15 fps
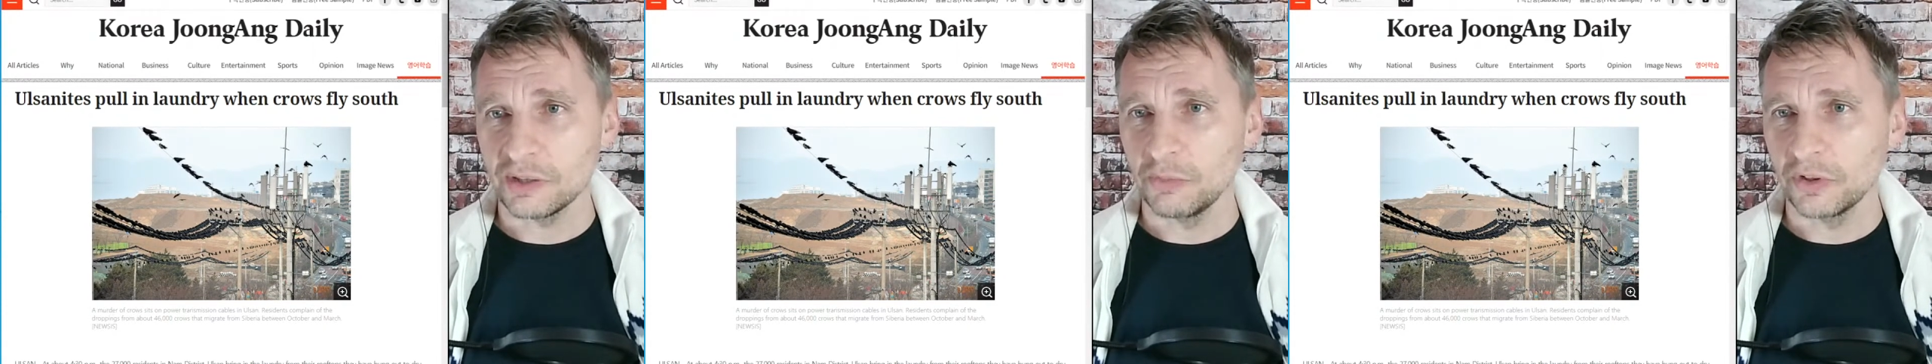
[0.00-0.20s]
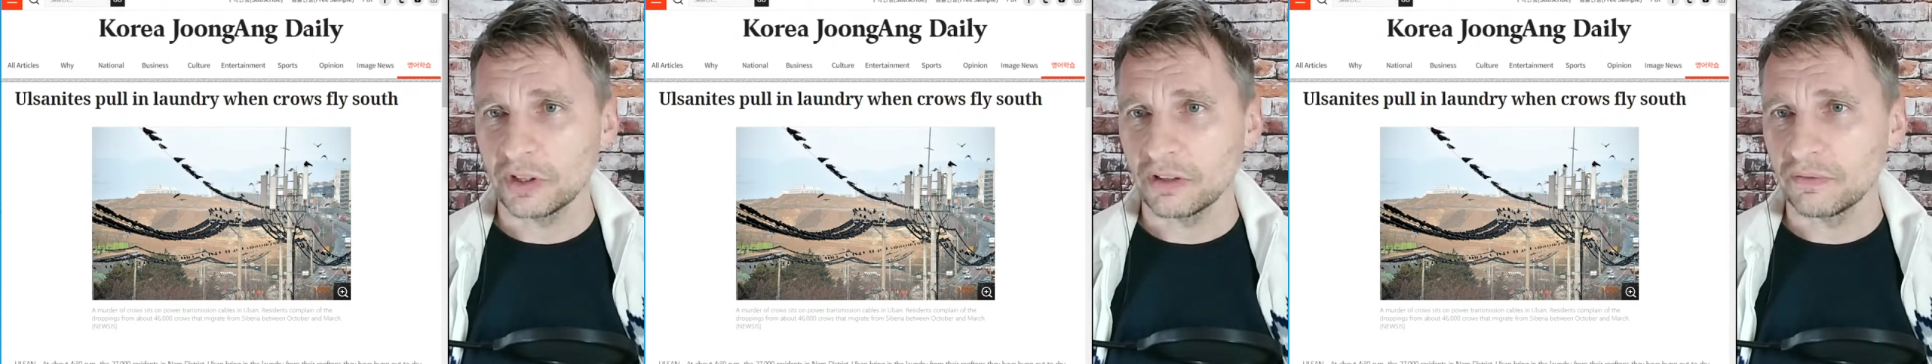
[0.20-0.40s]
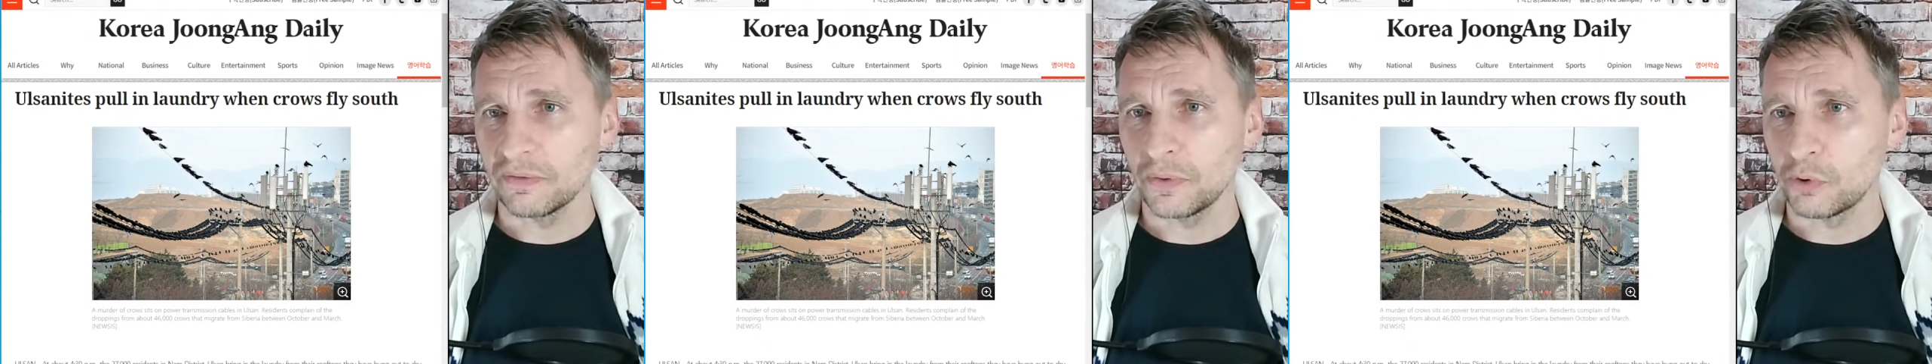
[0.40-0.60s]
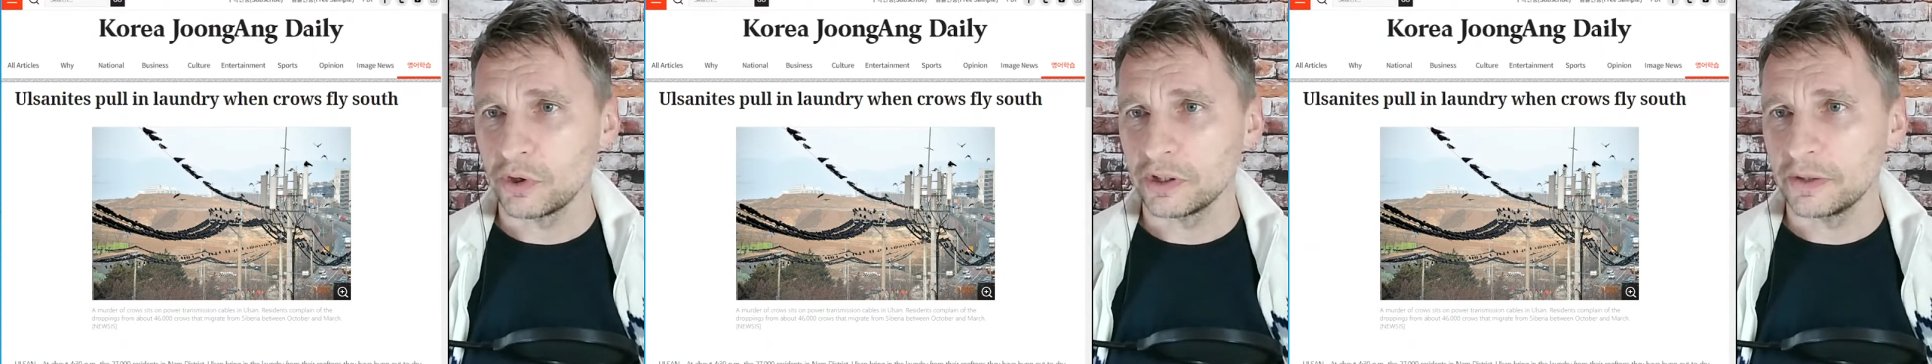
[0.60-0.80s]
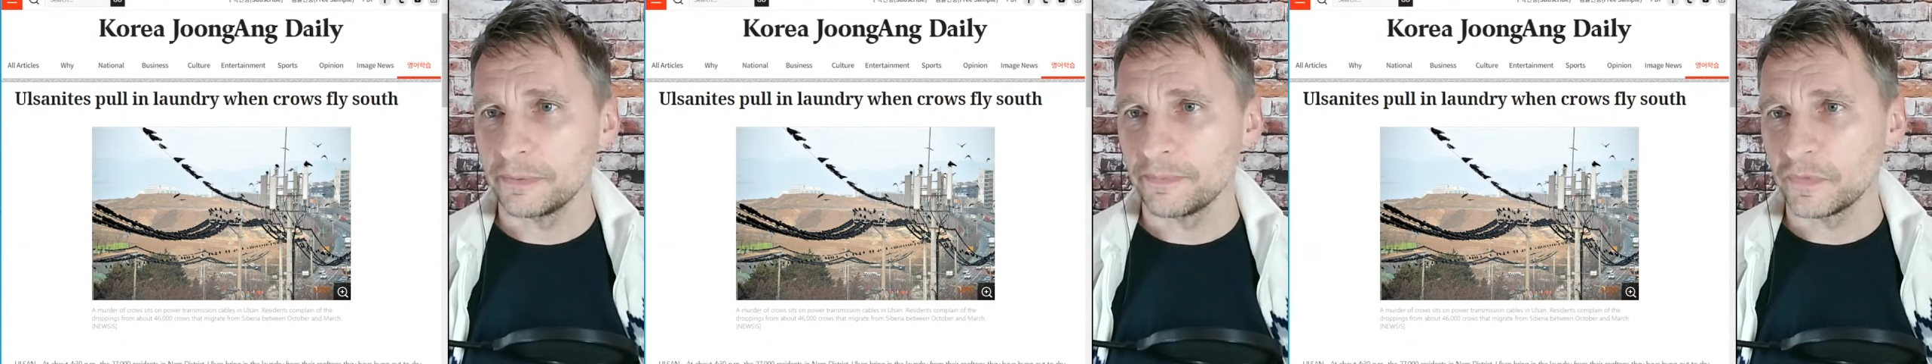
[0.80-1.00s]
I'm looking
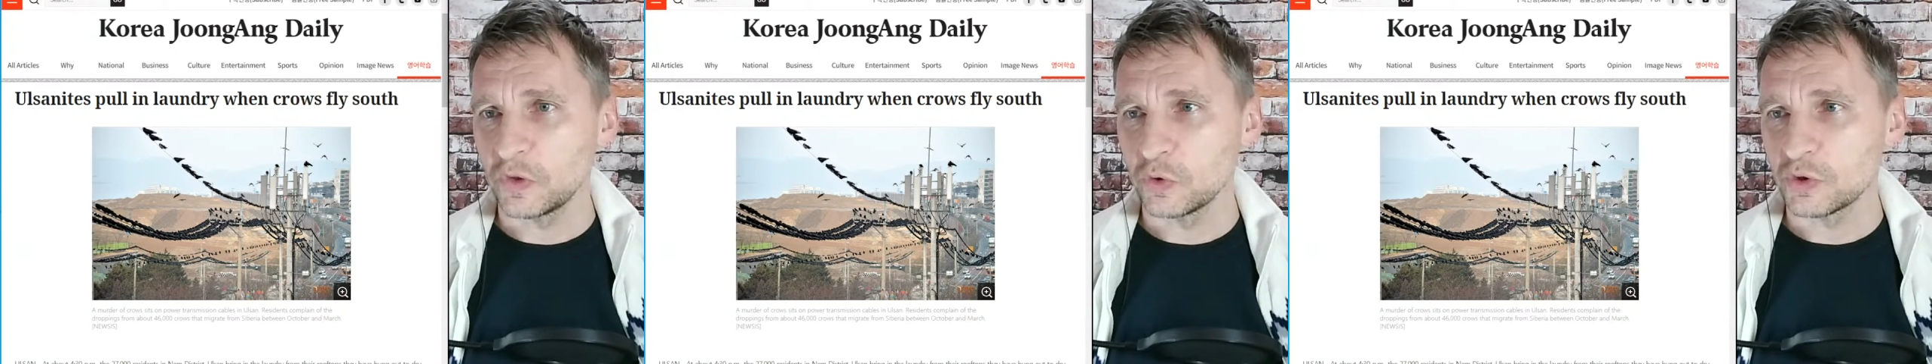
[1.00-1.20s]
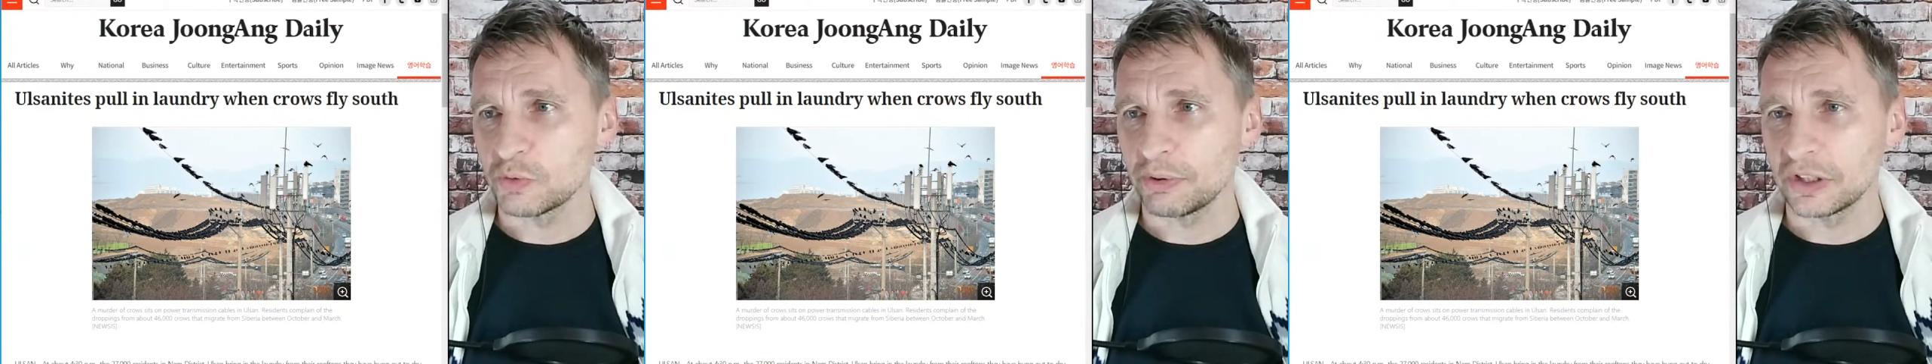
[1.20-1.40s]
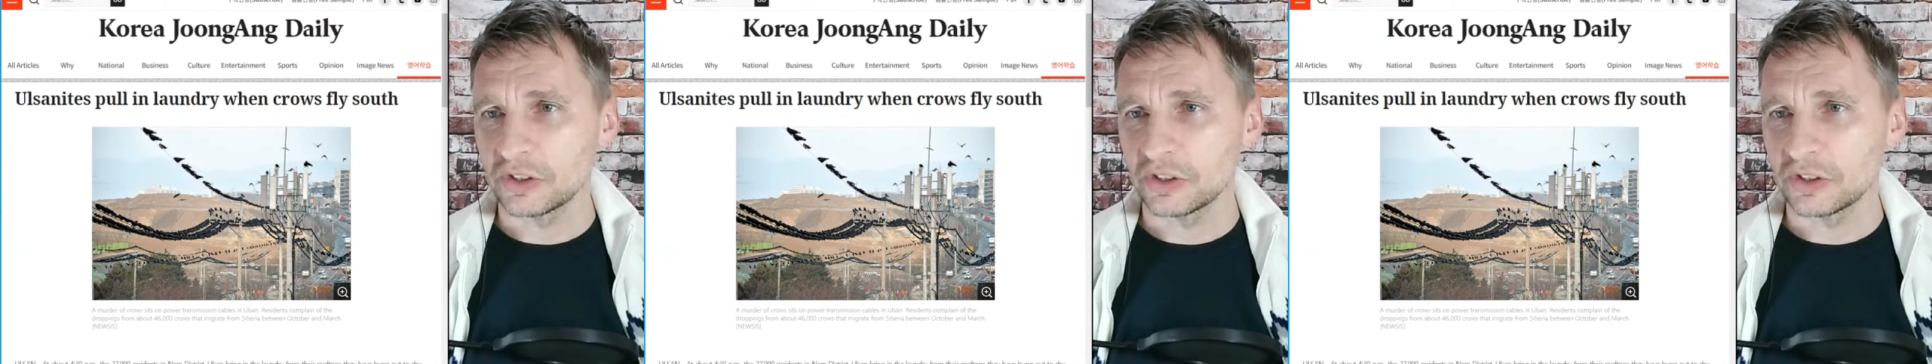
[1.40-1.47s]
forward to spring.